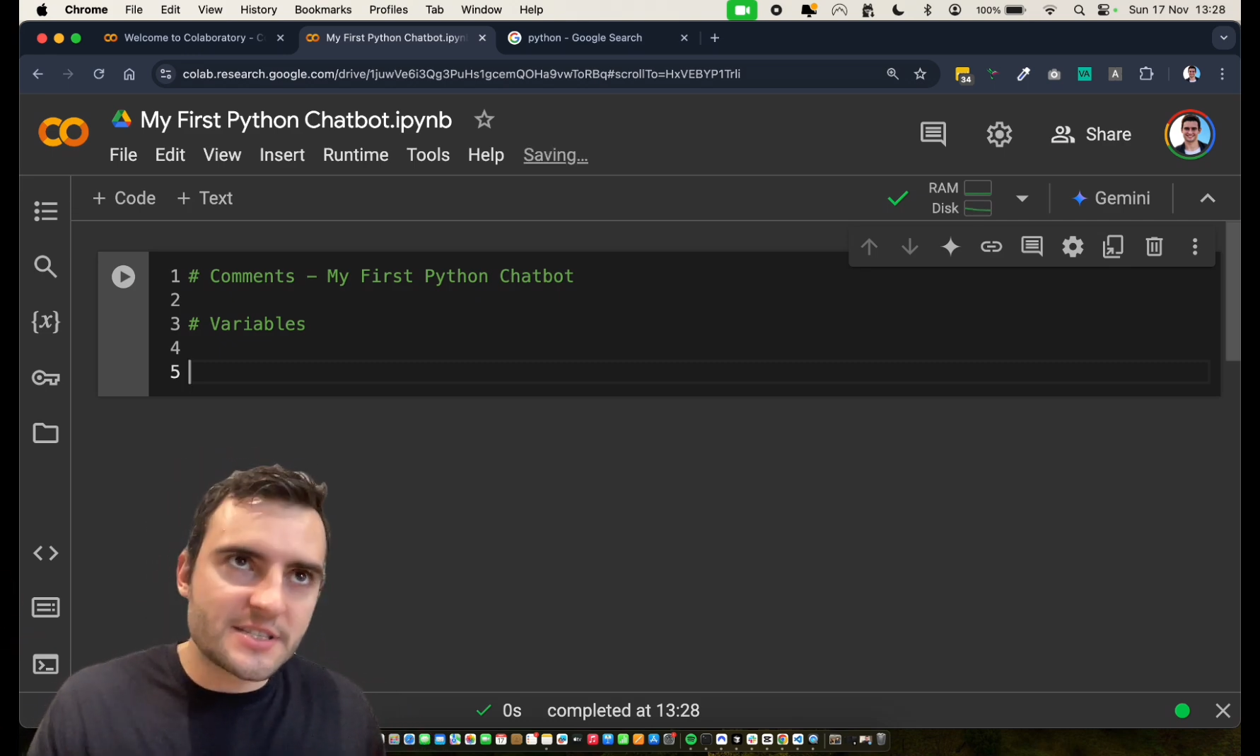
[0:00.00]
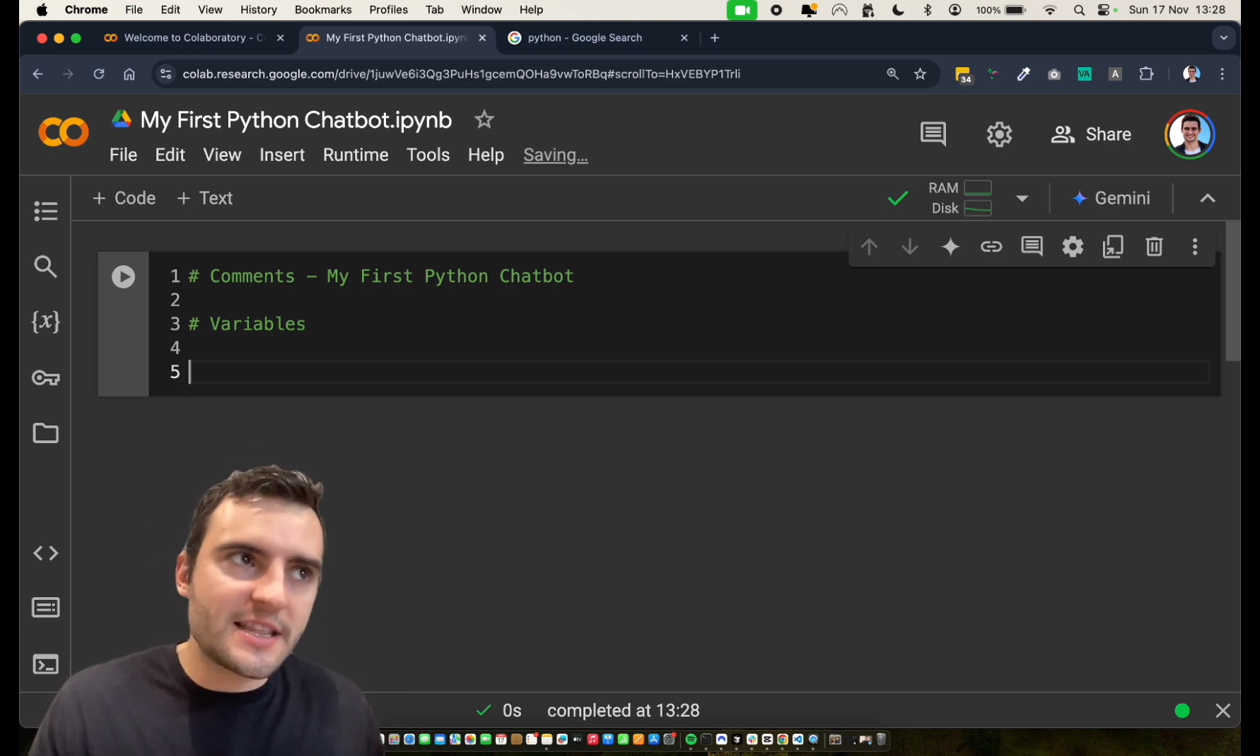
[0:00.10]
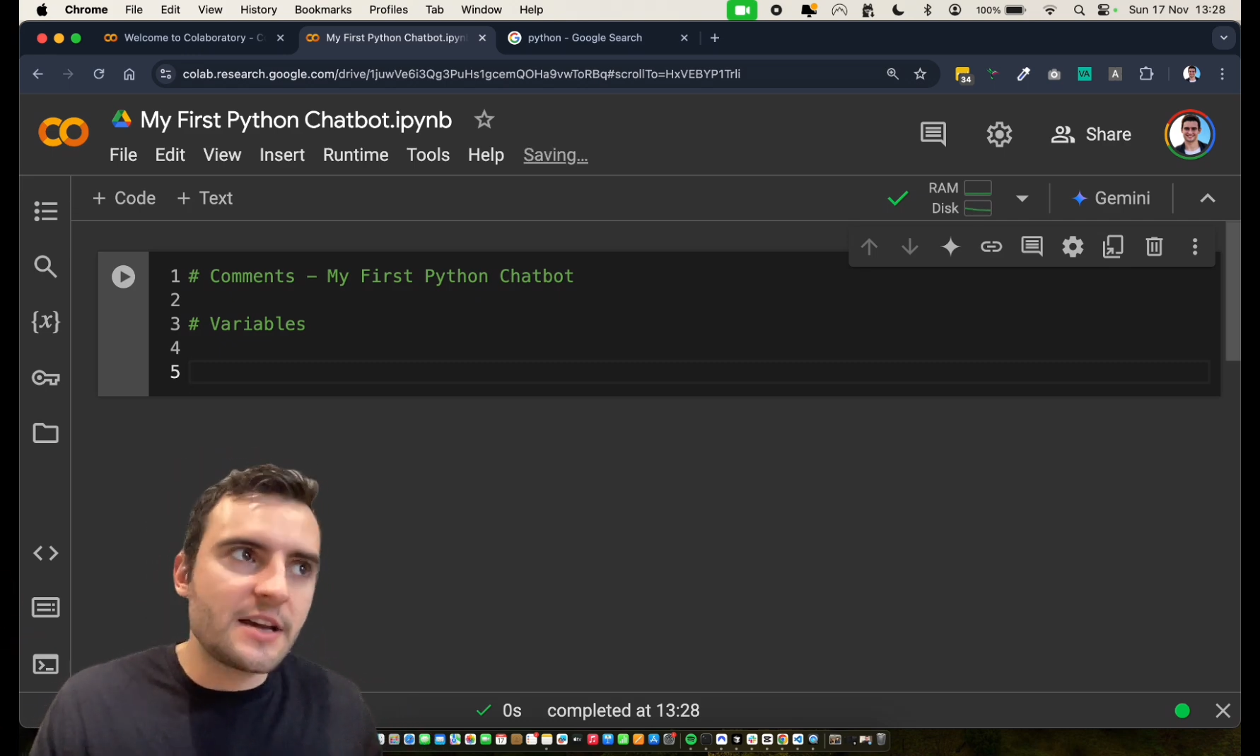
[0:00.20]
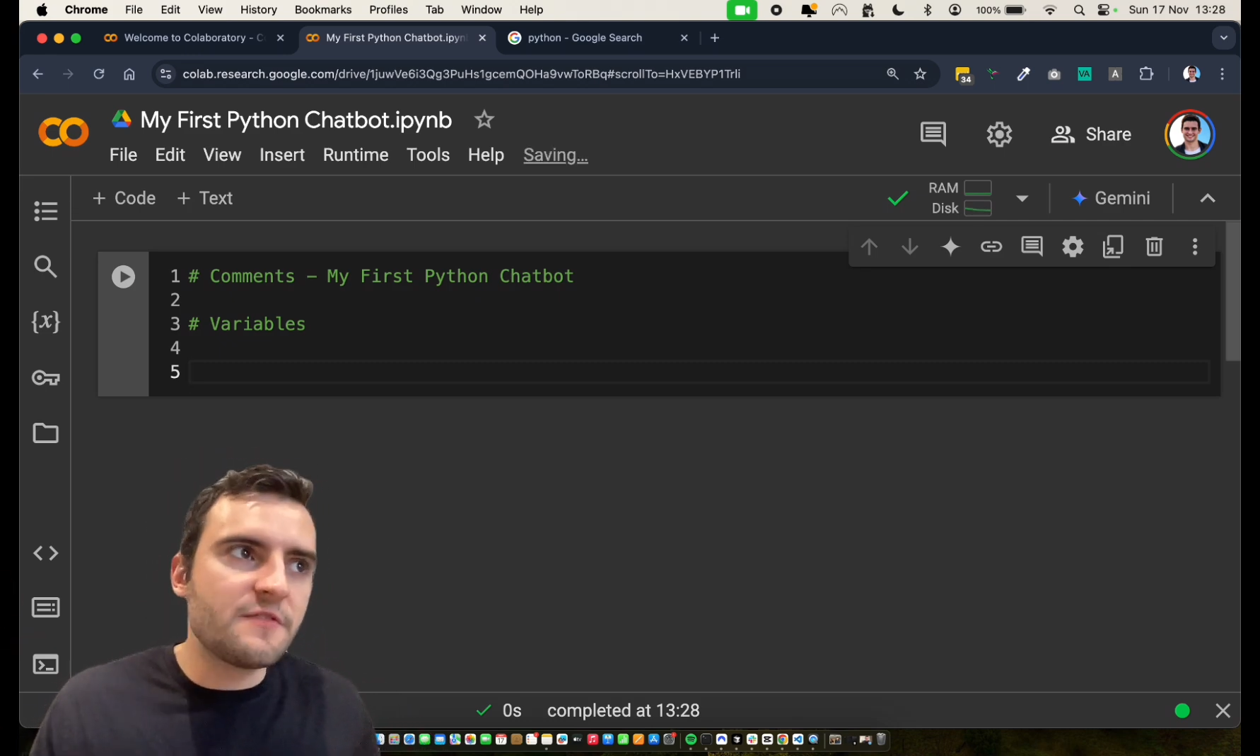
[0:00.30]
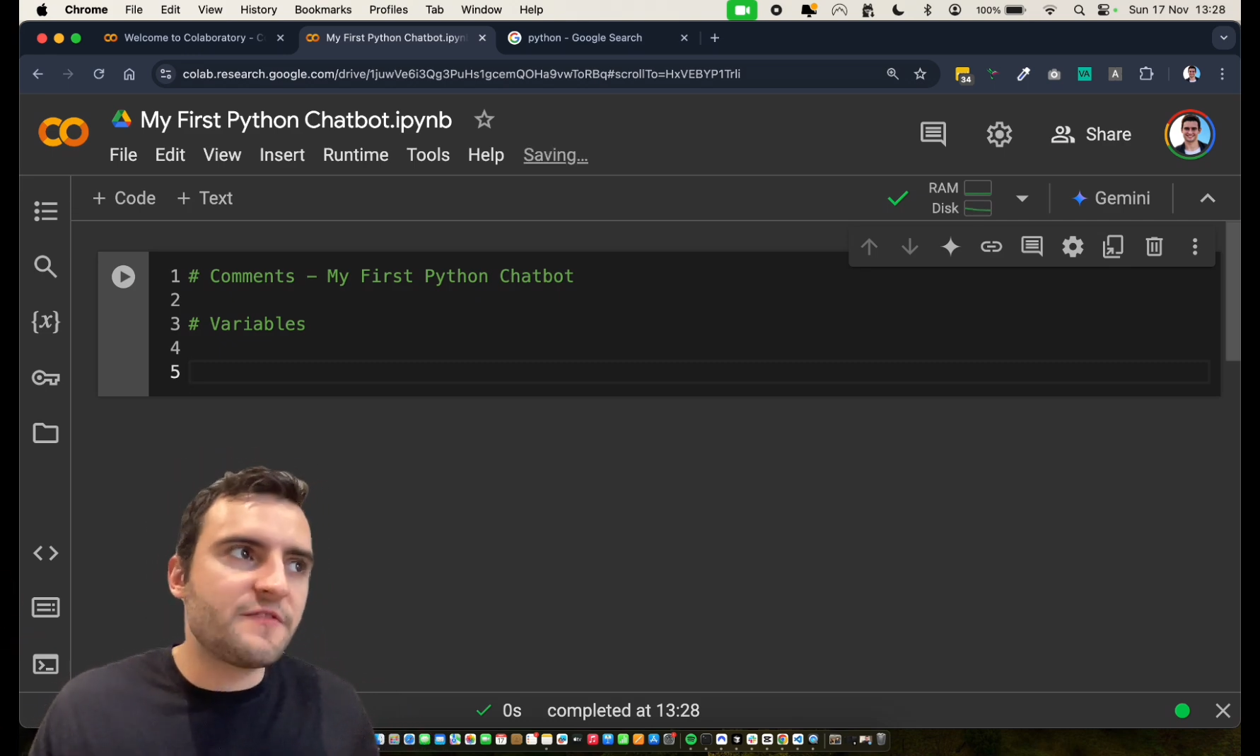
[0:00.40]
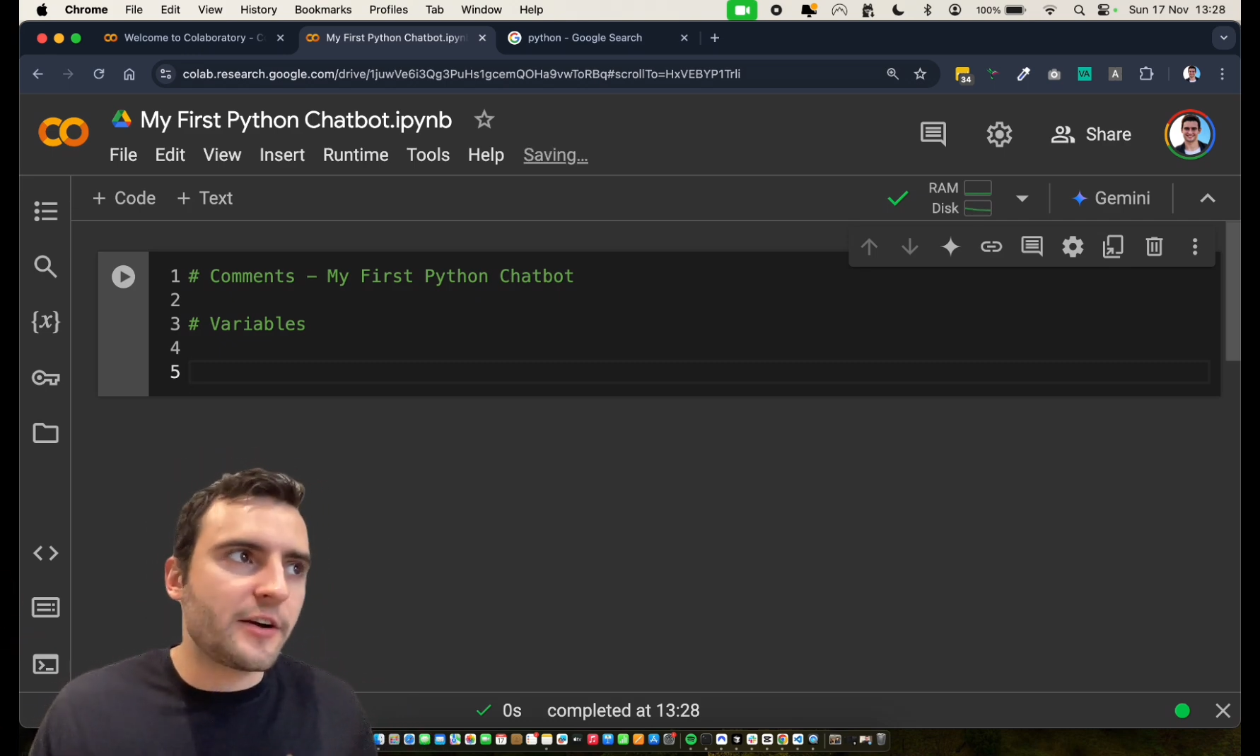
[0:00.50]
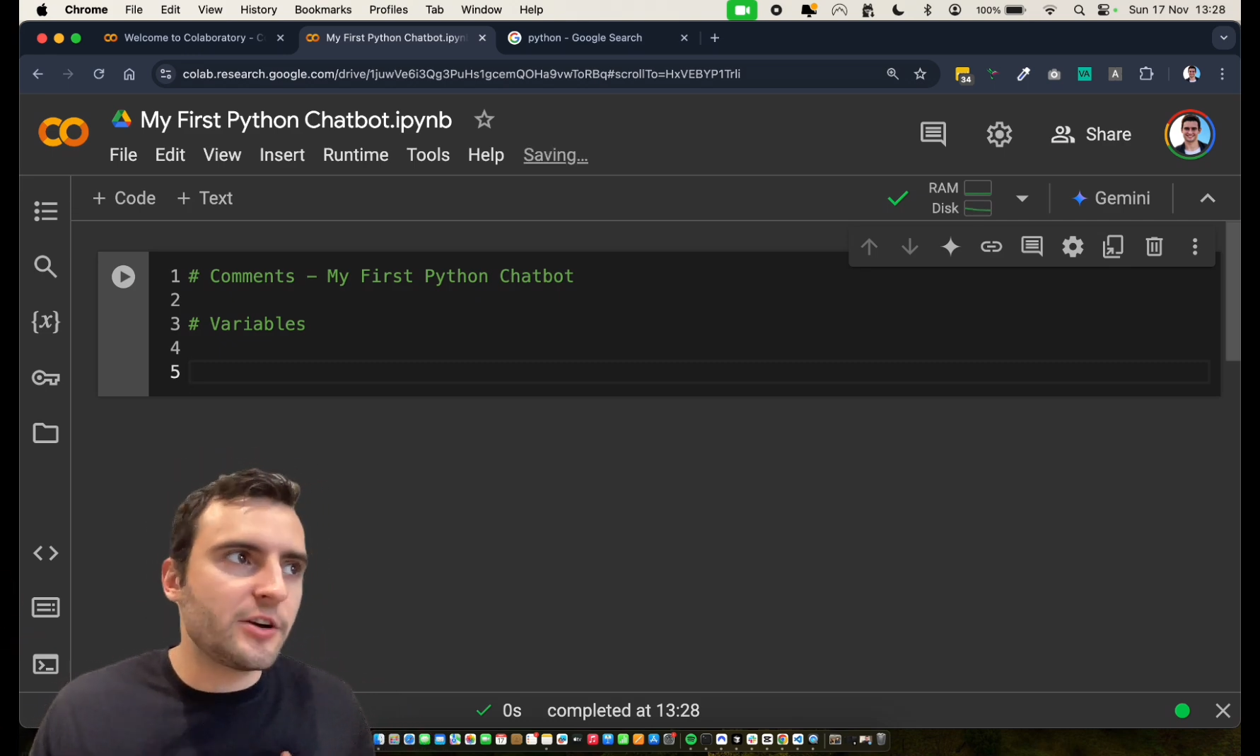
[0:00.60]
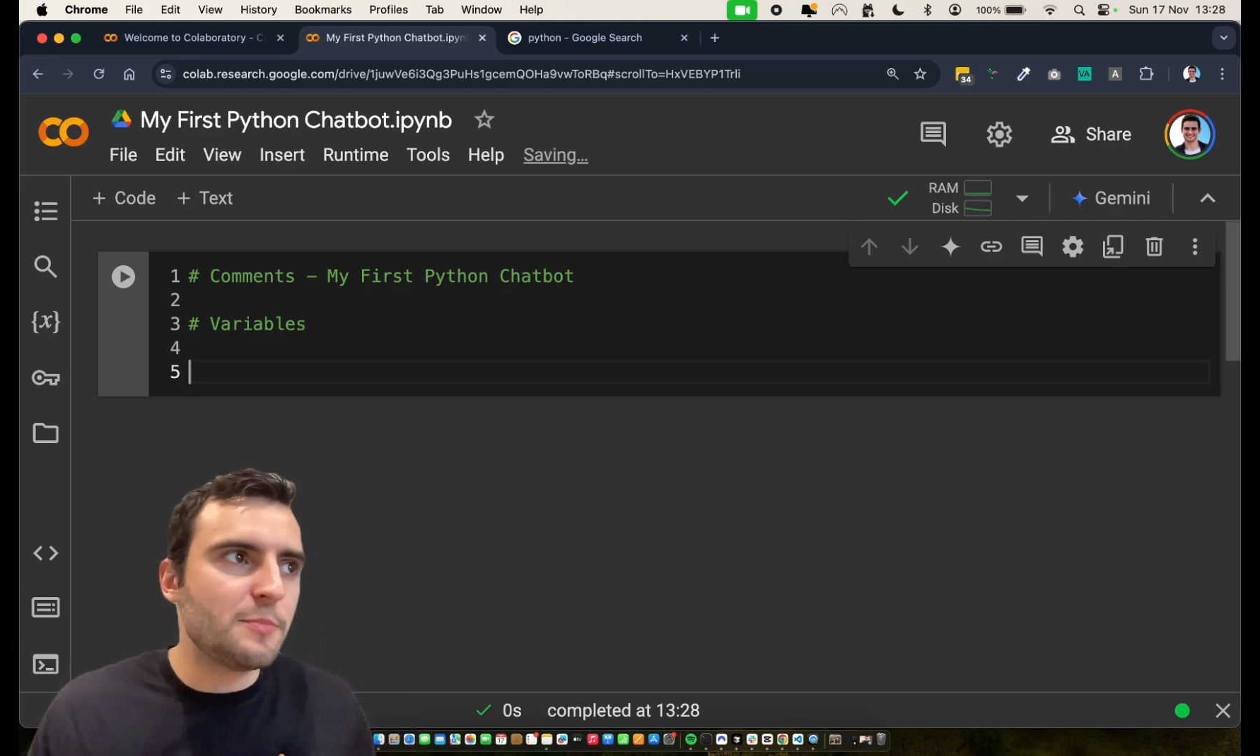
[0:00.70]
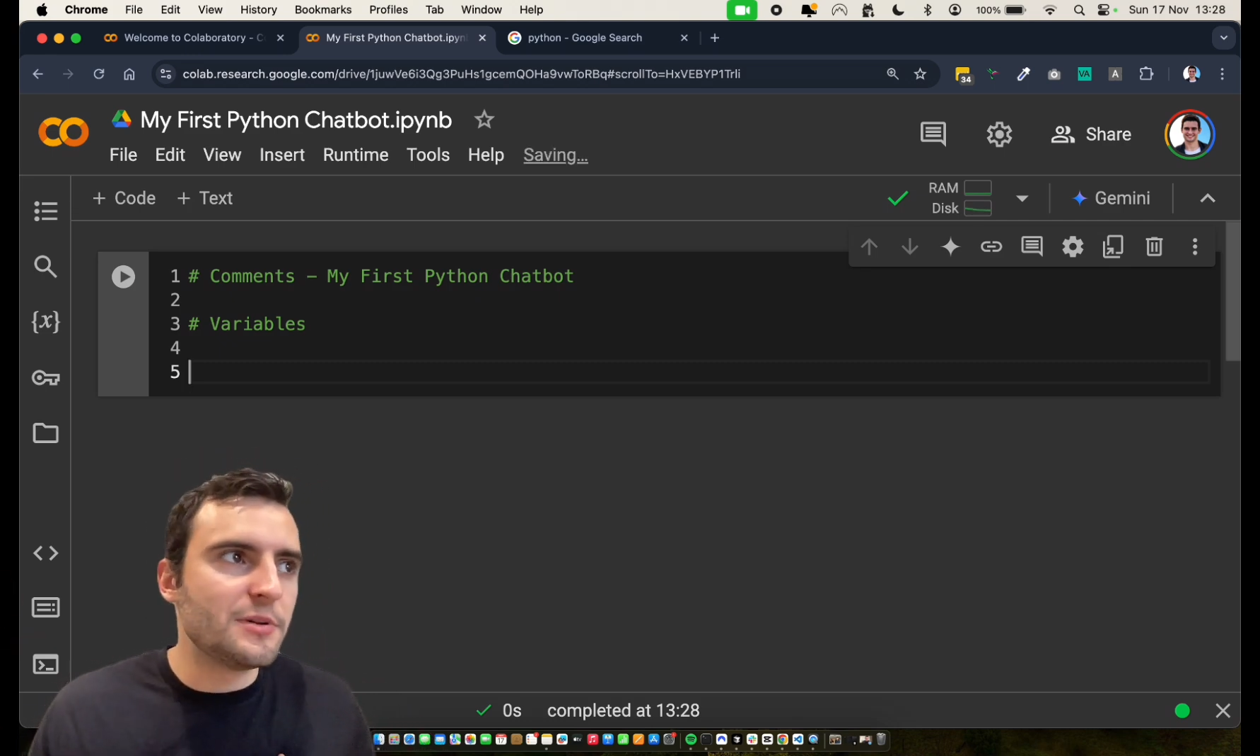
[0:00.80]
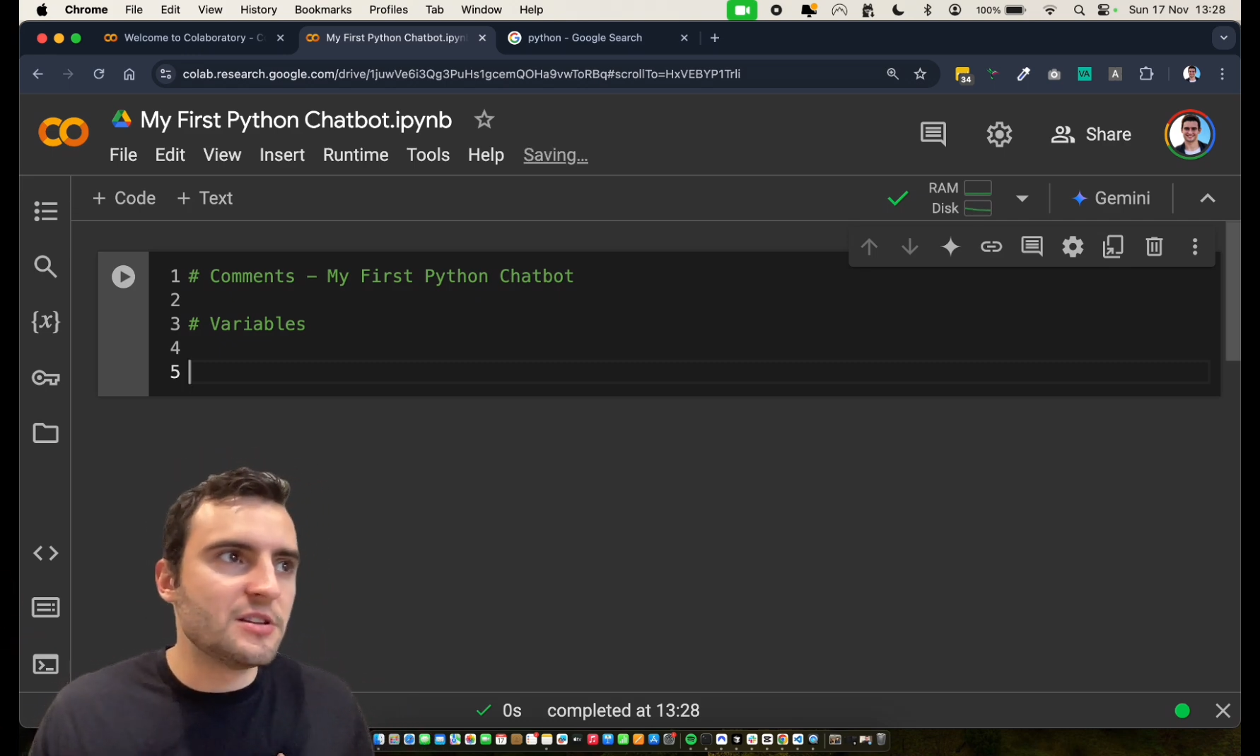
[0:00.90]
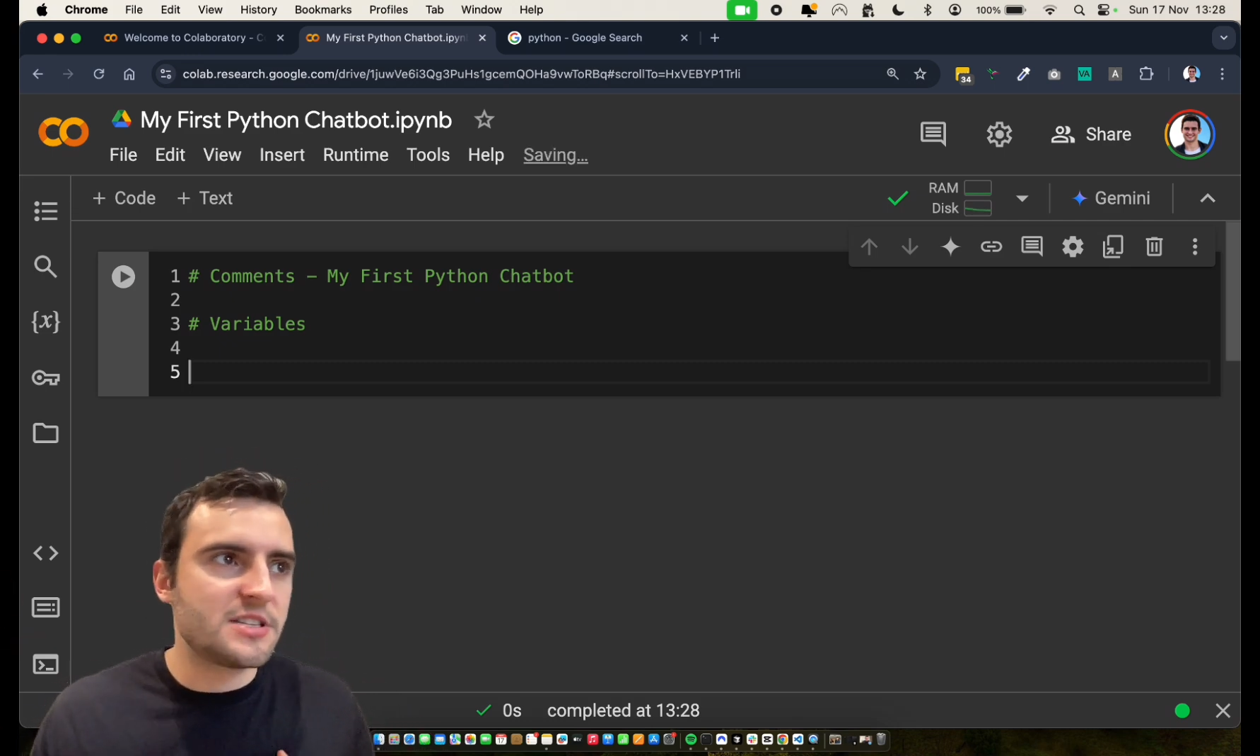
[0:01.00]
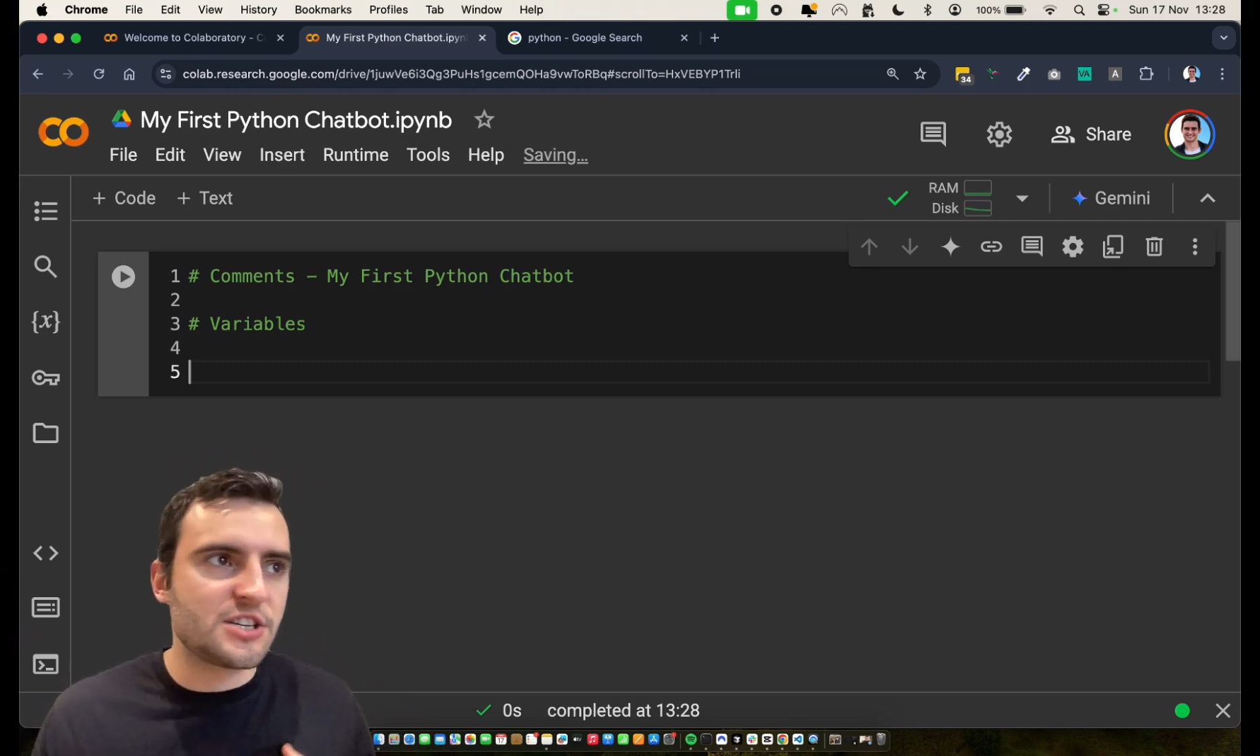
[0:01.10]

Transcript: Think of variables